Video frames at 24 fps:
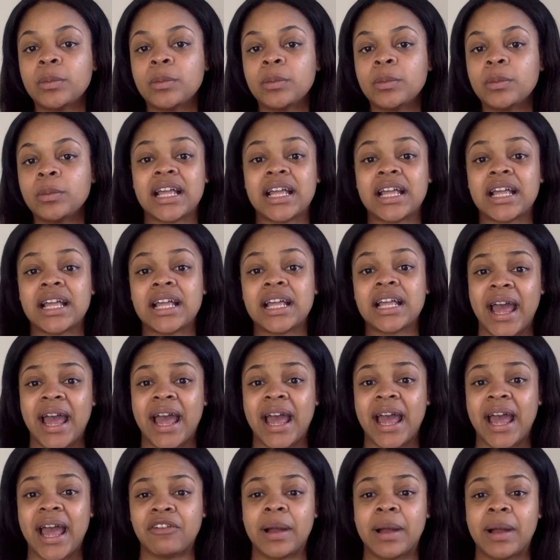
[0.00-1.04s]
because that's what I
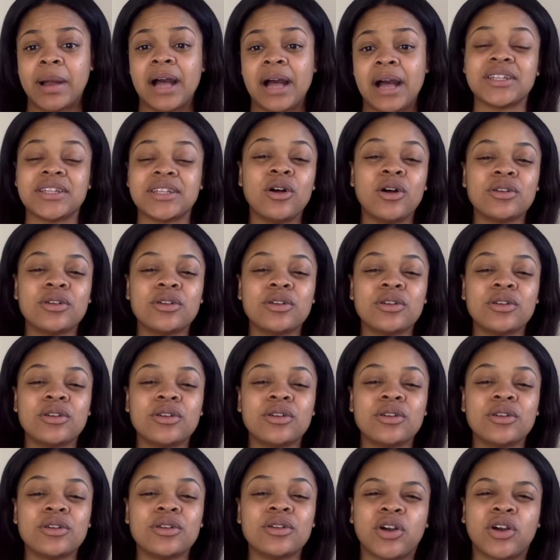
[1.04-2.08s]
have in my house. I always have
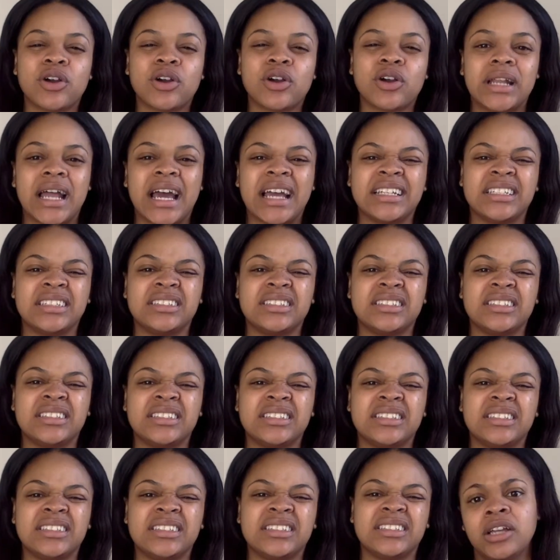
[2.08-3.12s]
coconut oil, but I
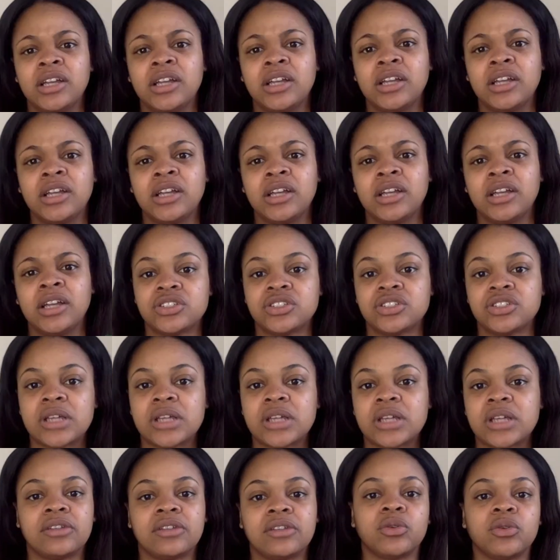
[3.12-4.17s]
mostly just use
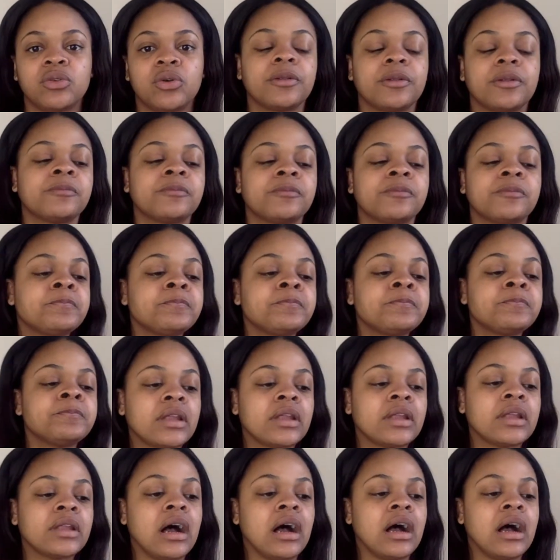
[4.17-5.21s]
olive
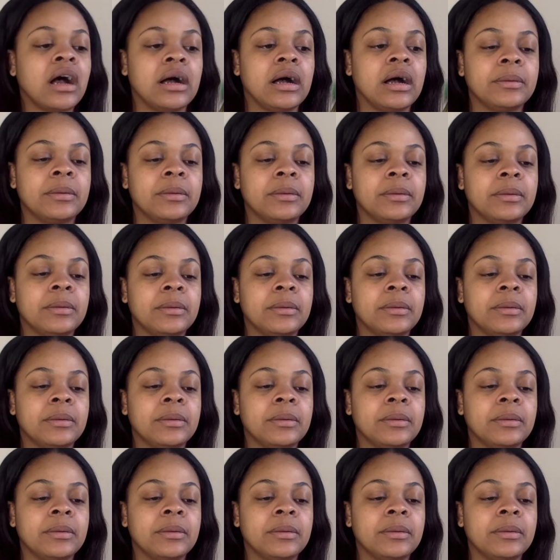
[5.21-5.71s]
oil.